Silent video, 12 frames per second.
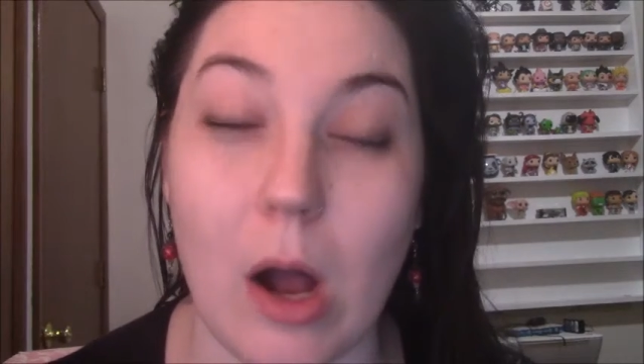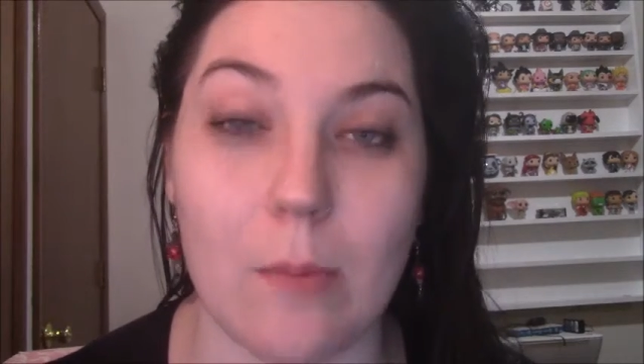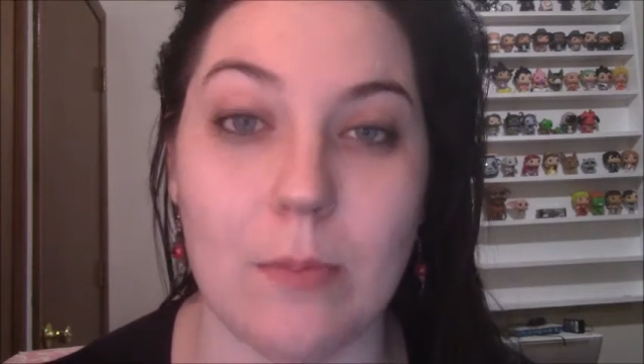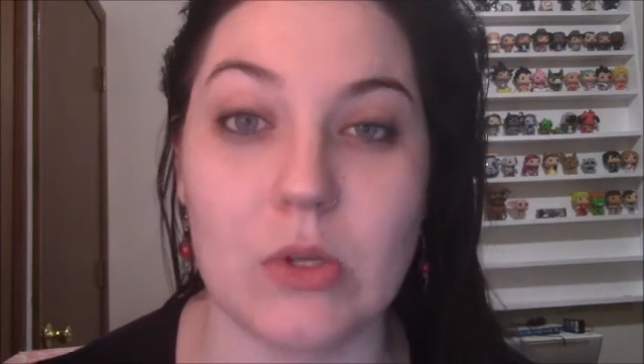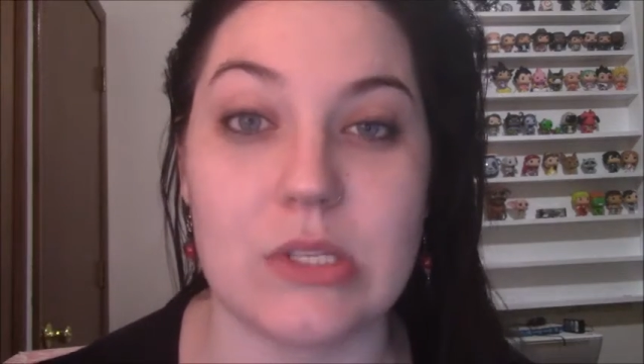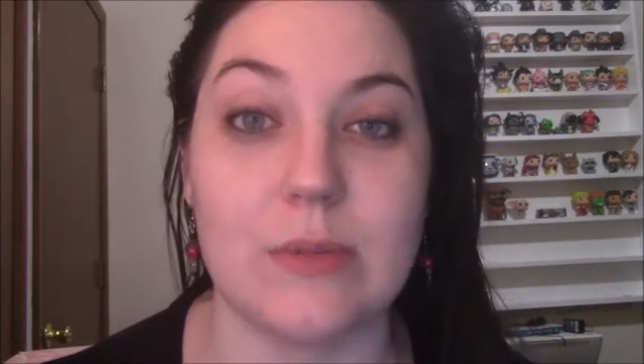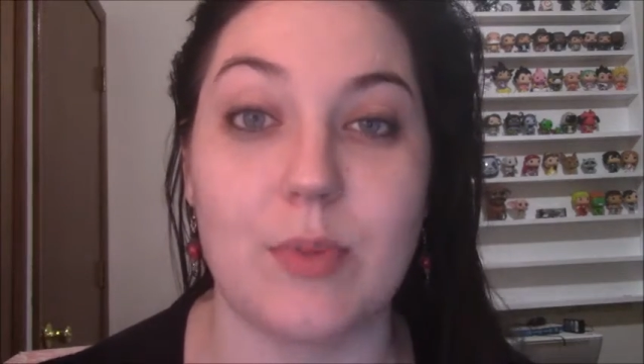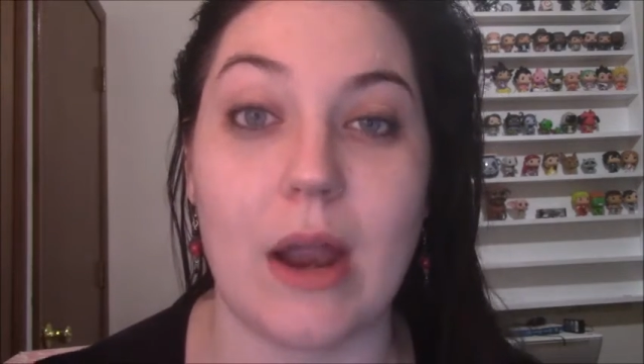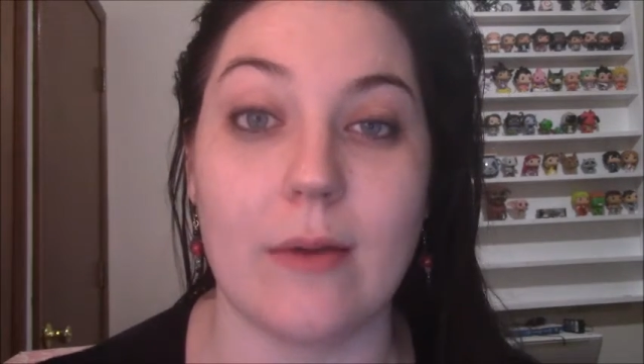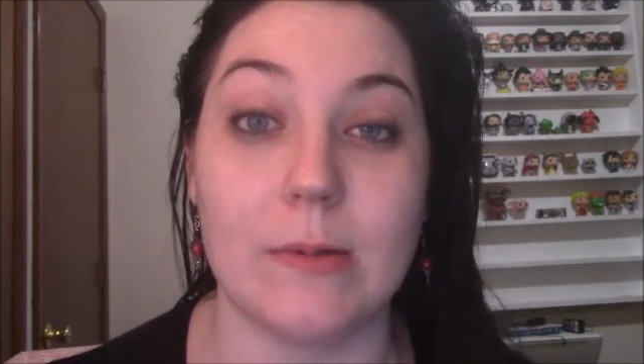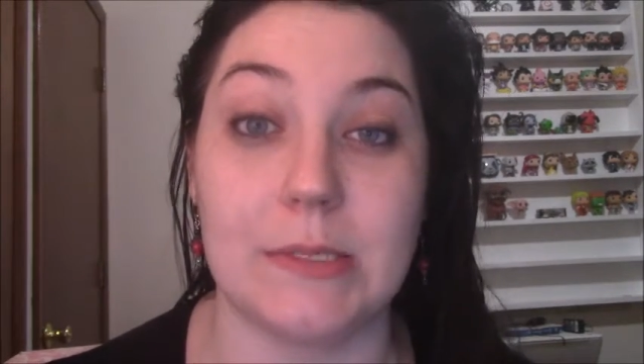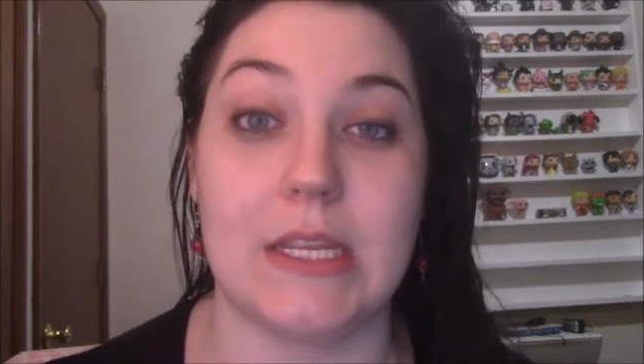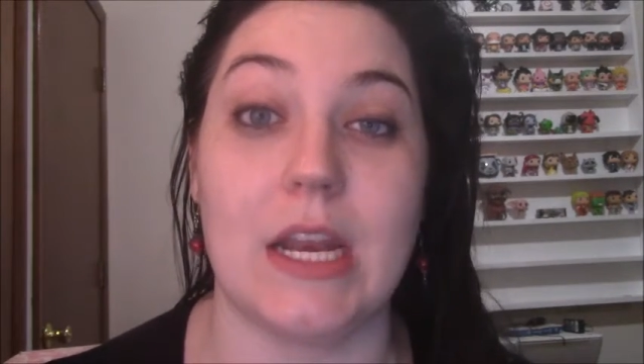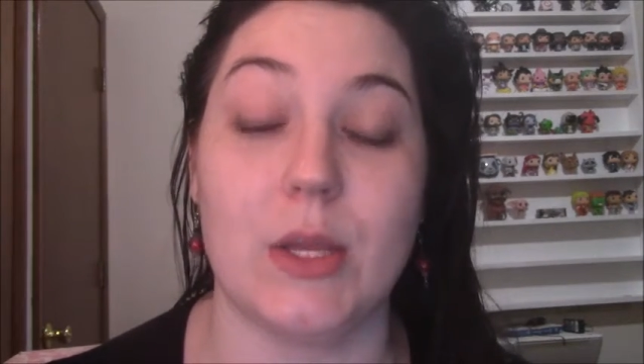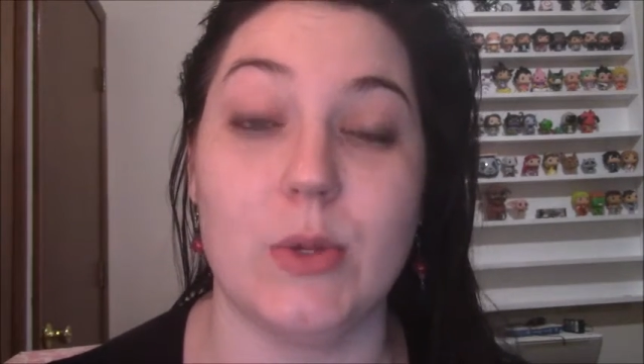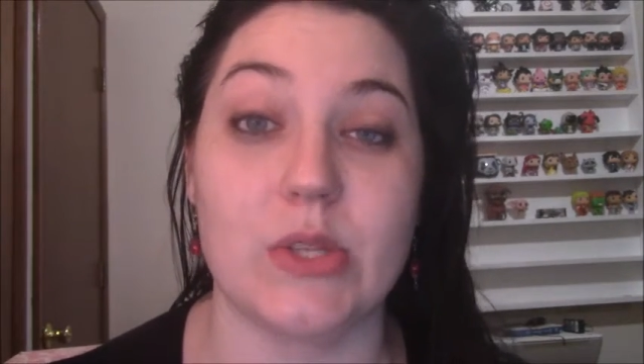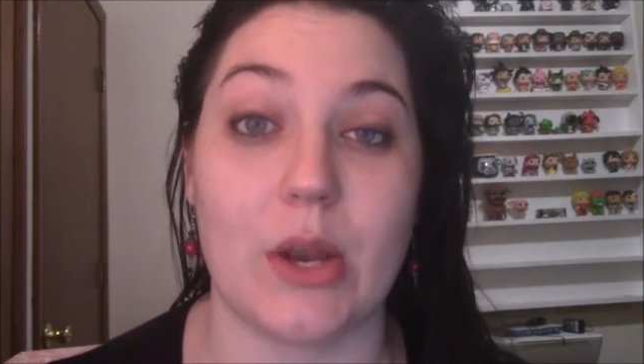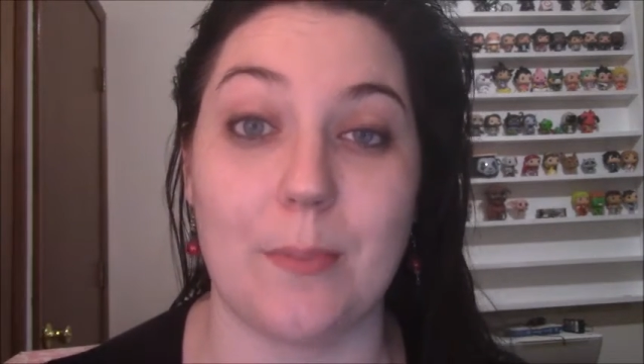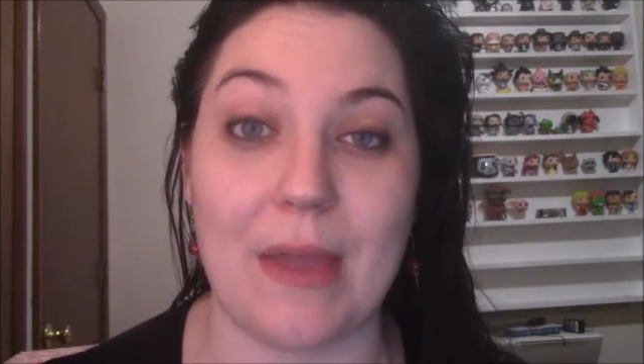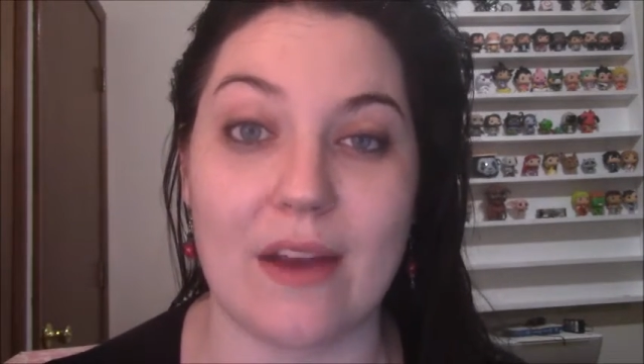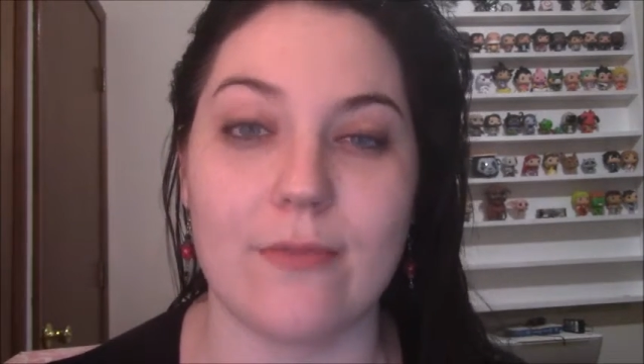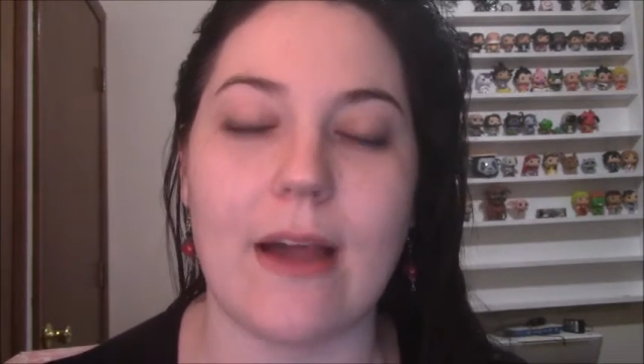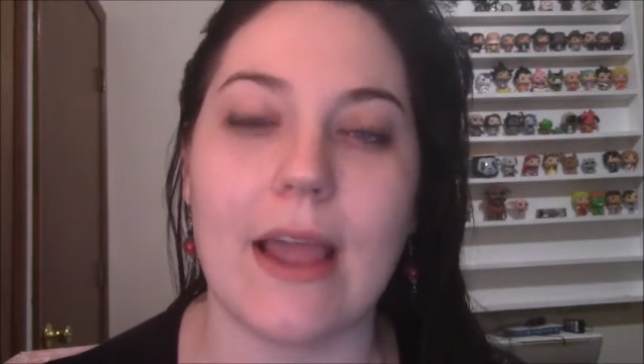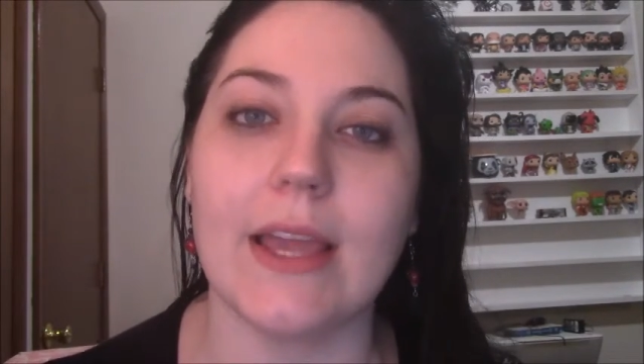Most of the primers that I use are
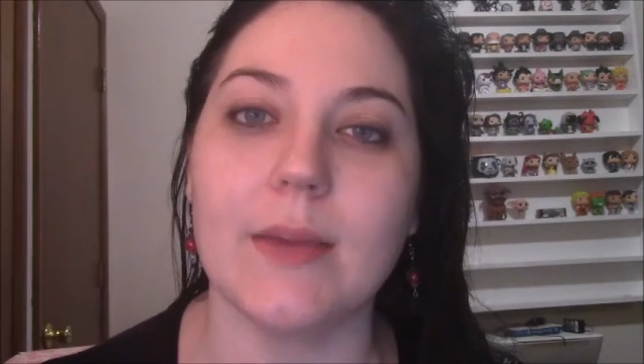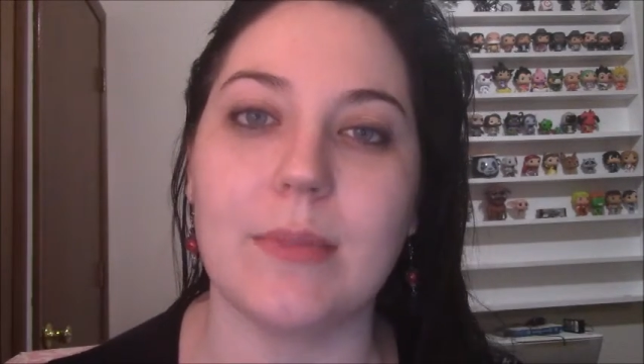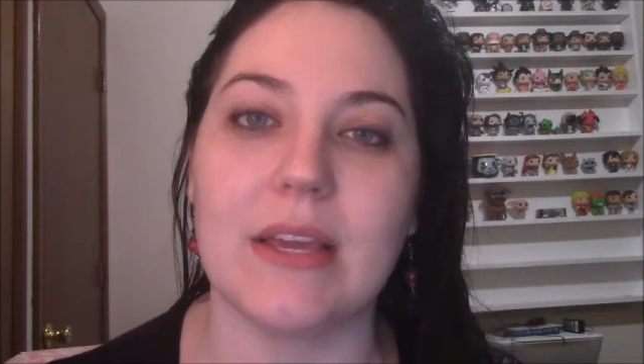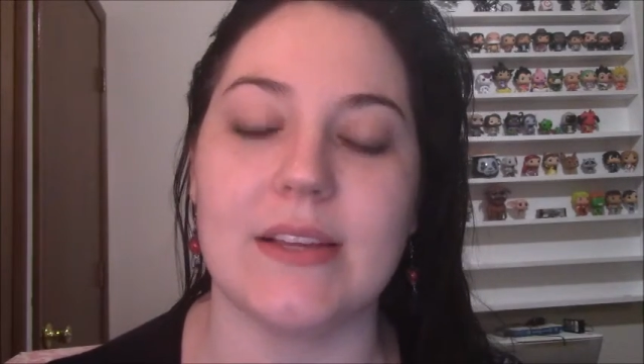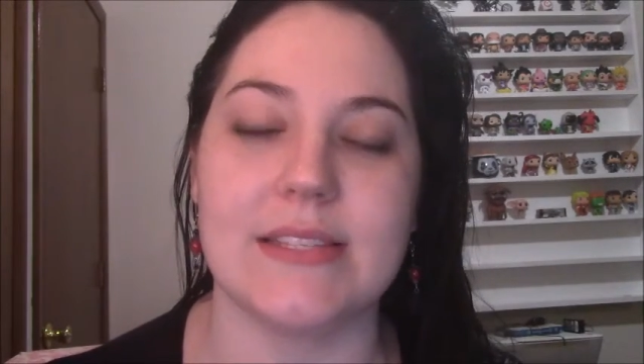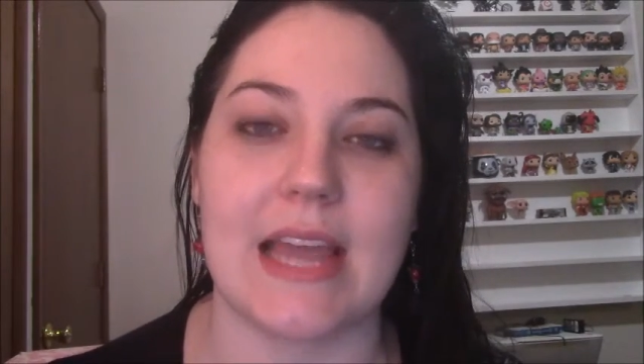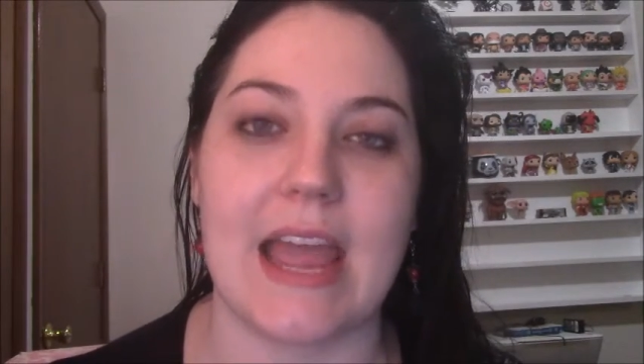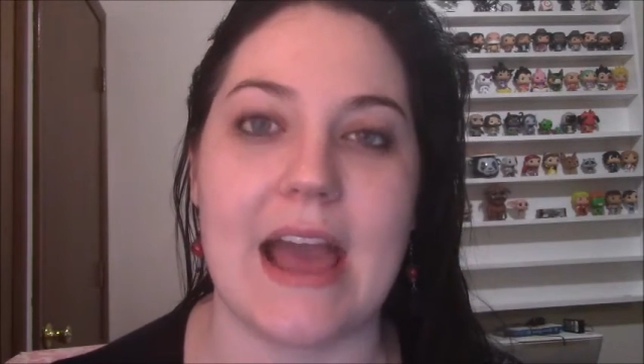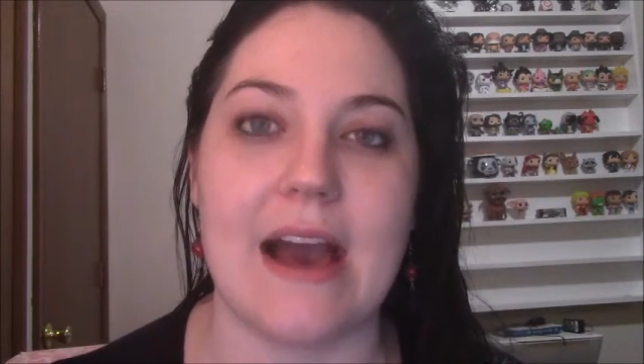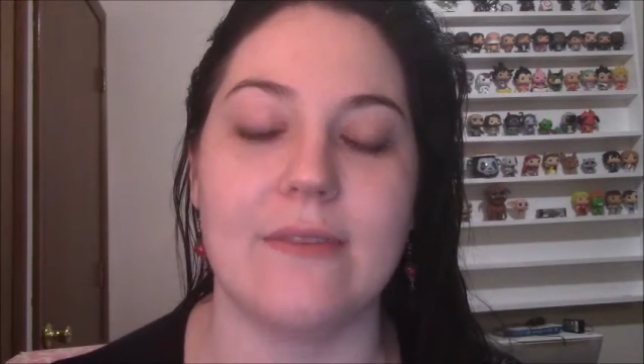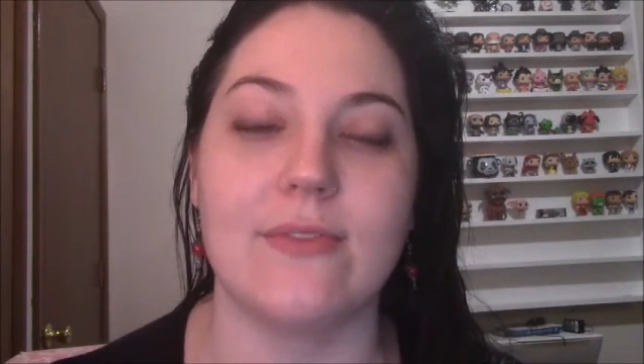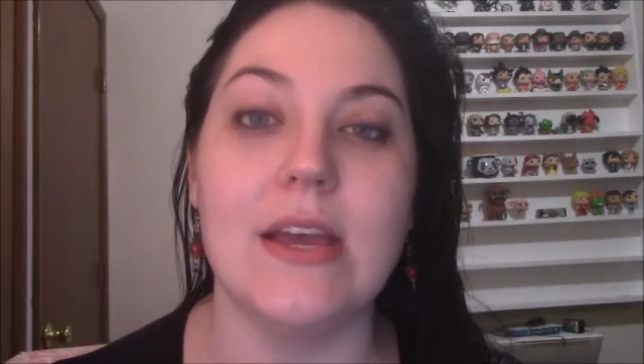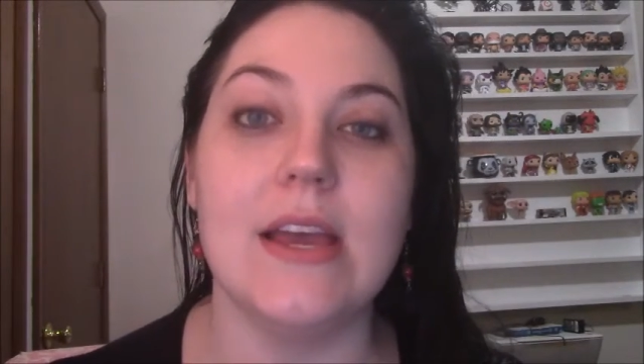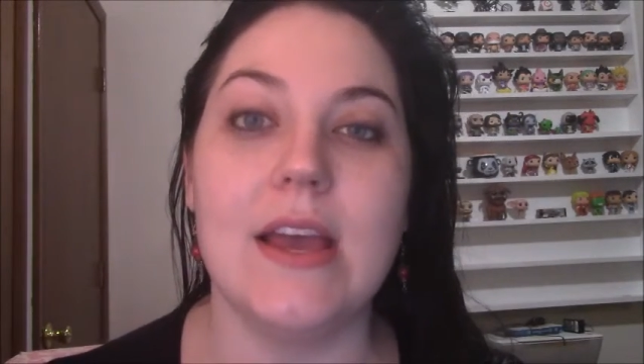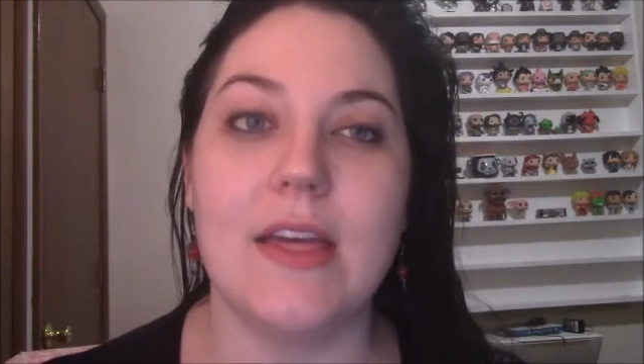mattifying because I have